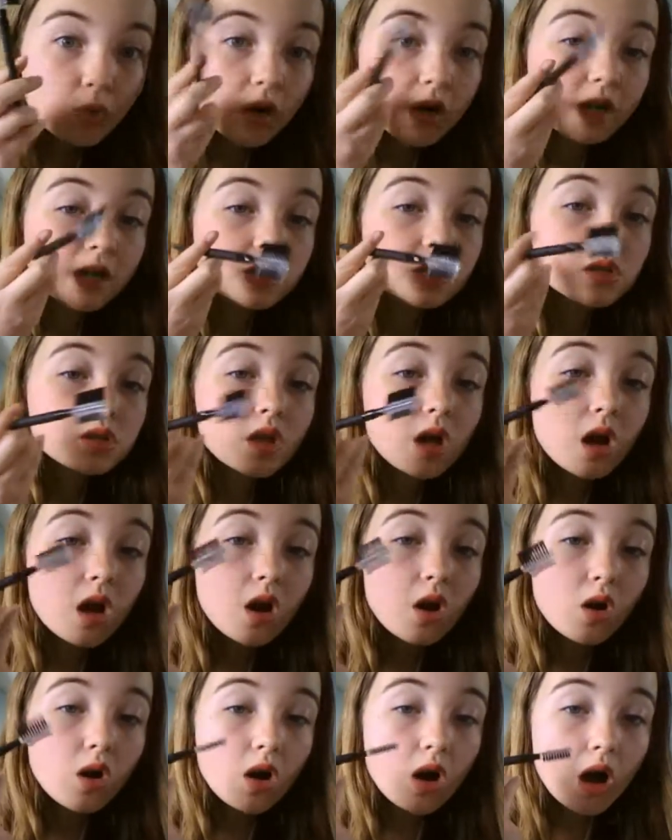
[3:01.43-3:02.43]
works
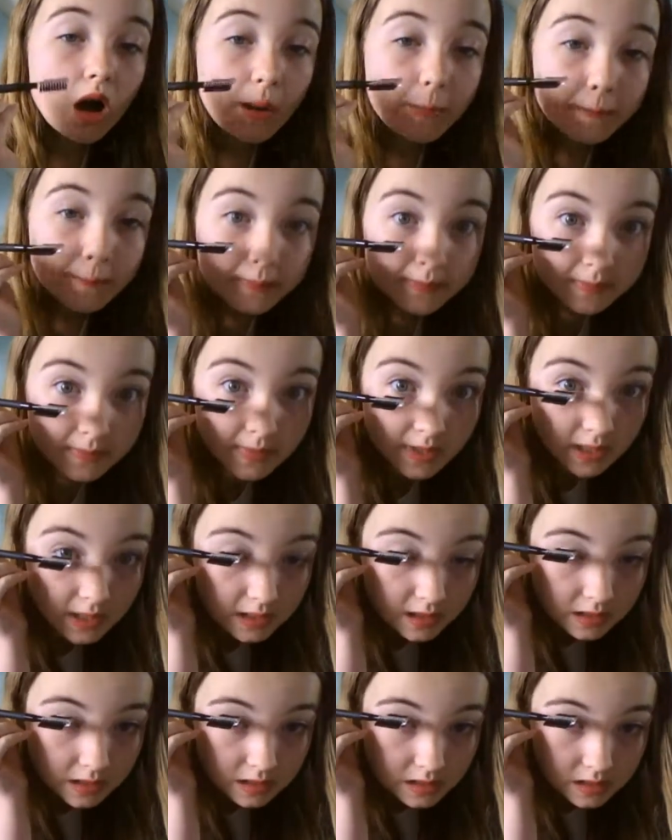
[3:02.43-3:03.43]

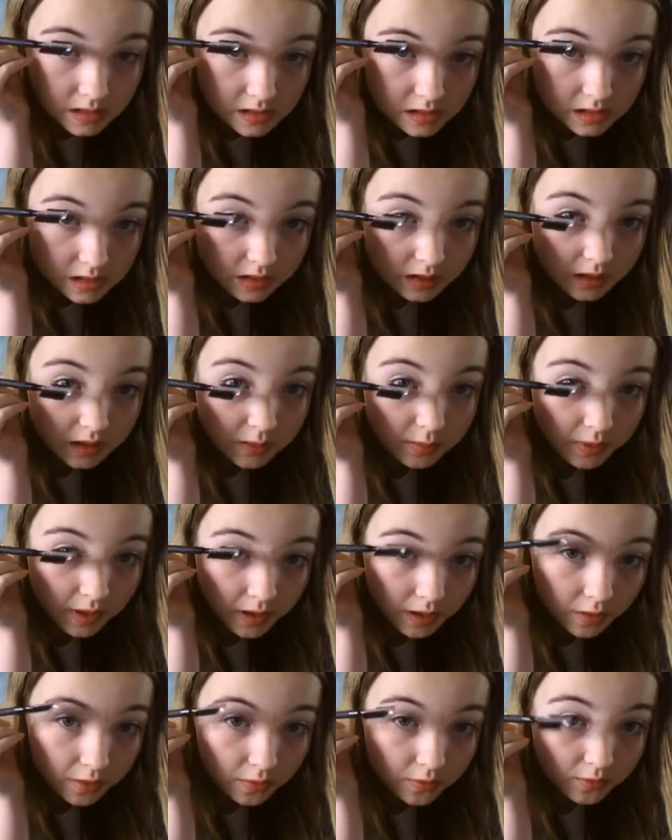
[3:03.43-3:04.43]
amazingly
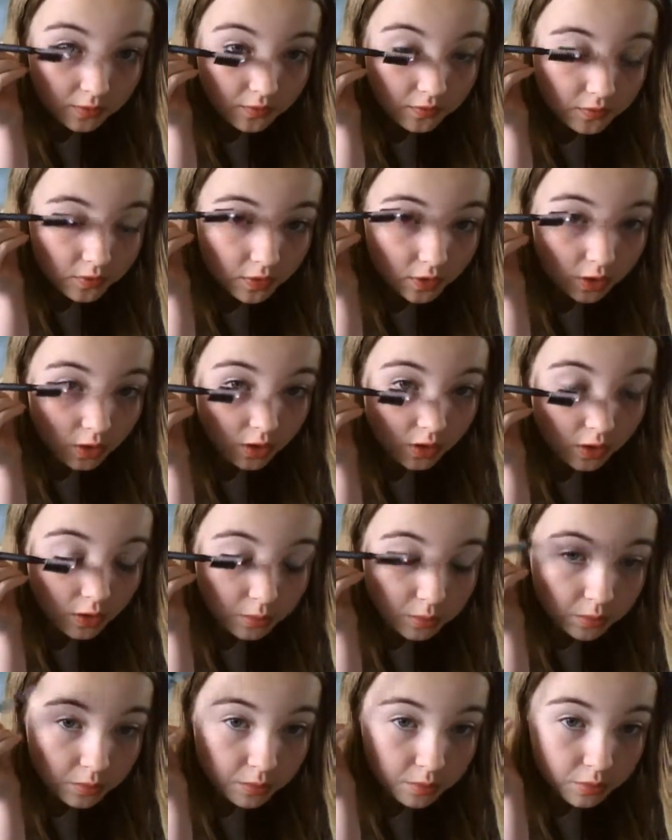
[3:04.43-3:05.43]
well
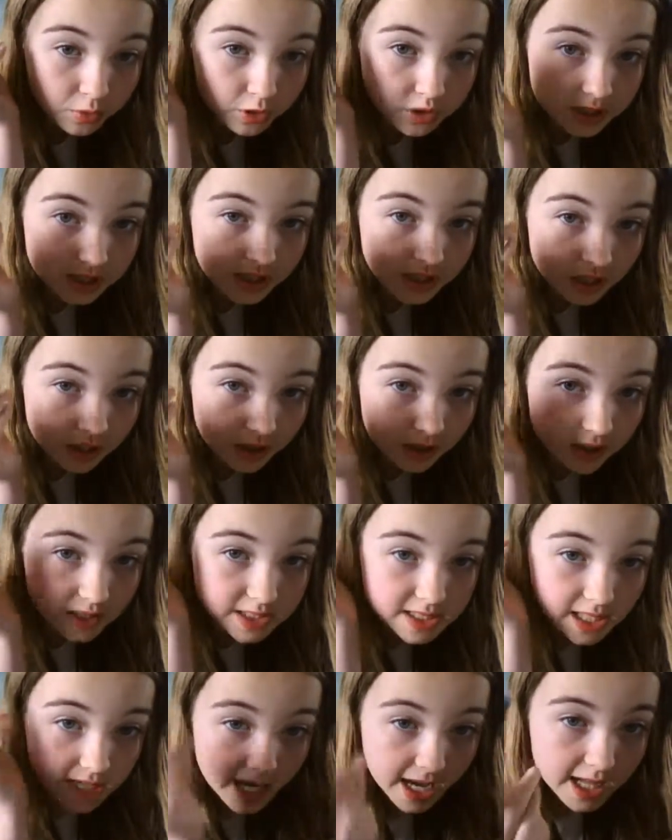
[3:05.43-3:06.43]
from Body Care.
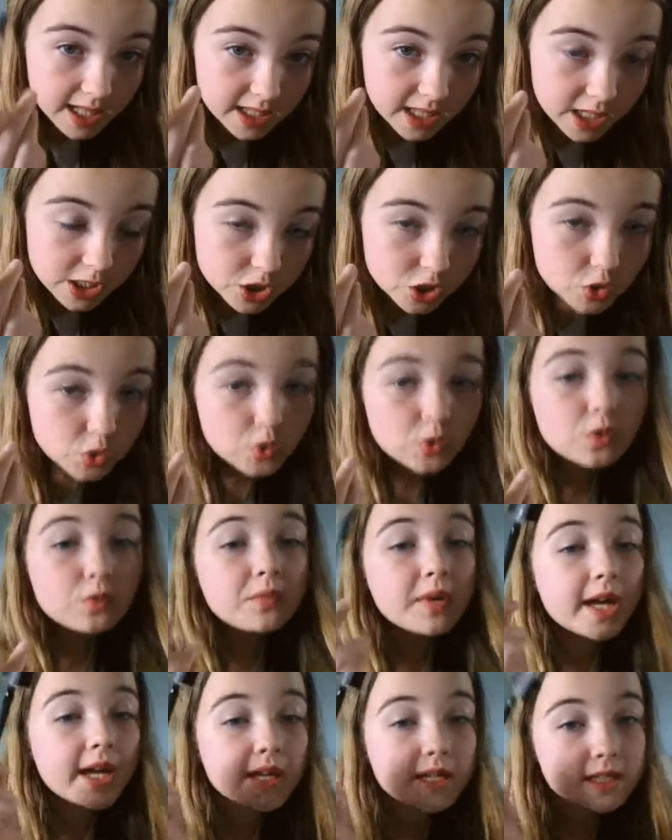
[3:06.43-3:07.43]
It's an eyelash
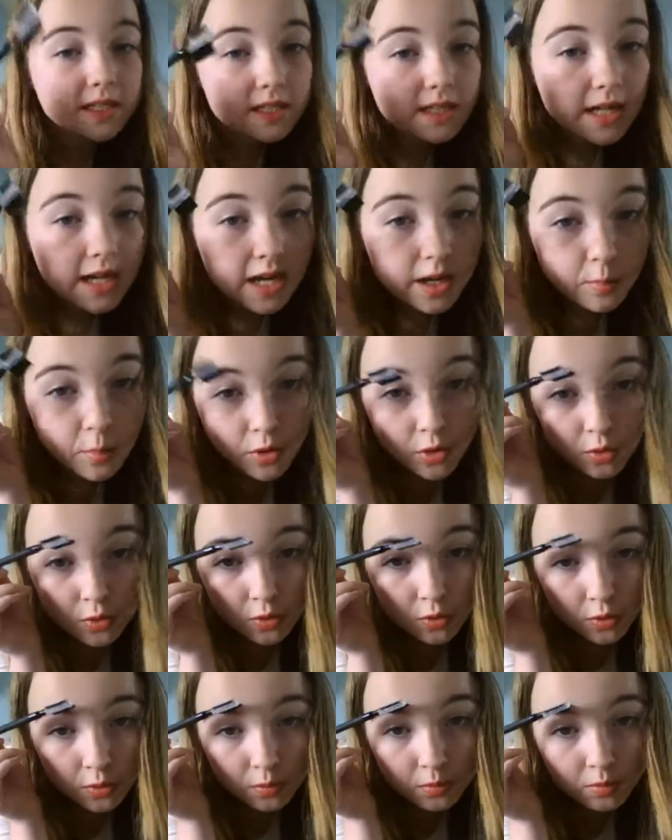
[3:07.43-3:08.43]
comb and an eyebrow
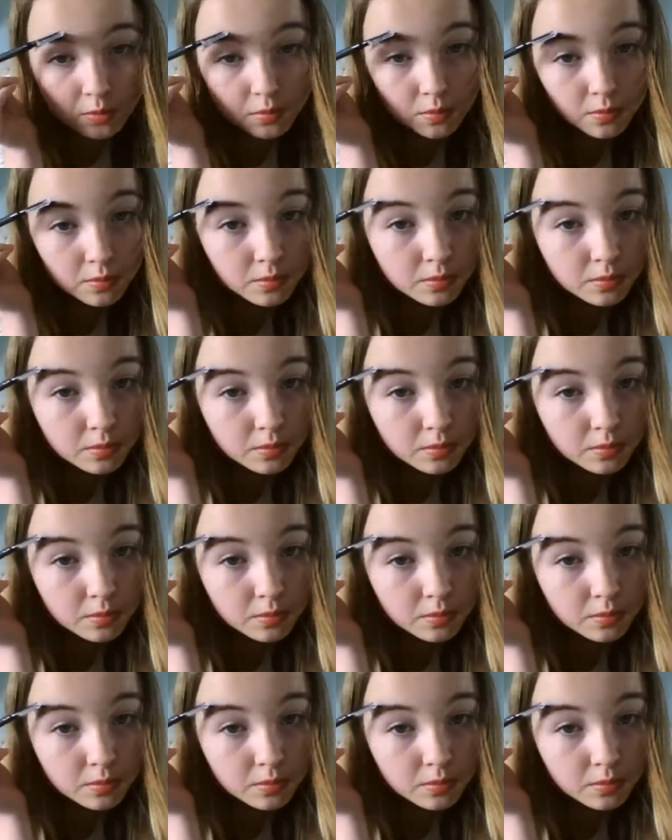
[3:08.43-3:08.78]
comb.